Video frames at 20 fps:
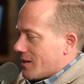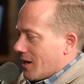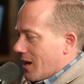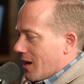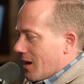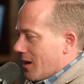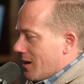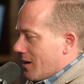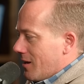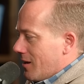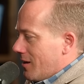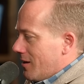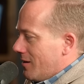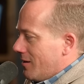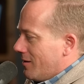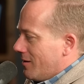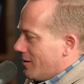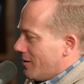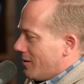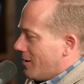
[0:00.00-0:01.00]
had
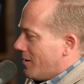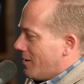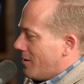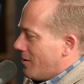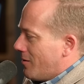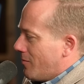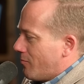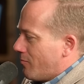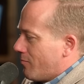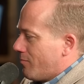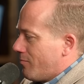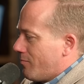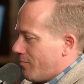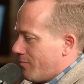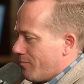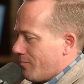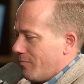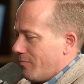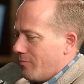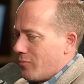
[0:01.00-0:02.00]
uh,
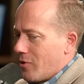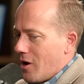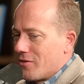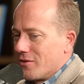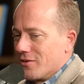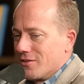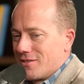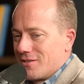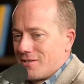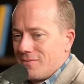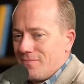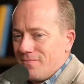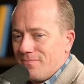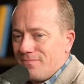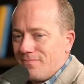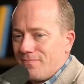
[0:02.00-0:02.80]
brothers,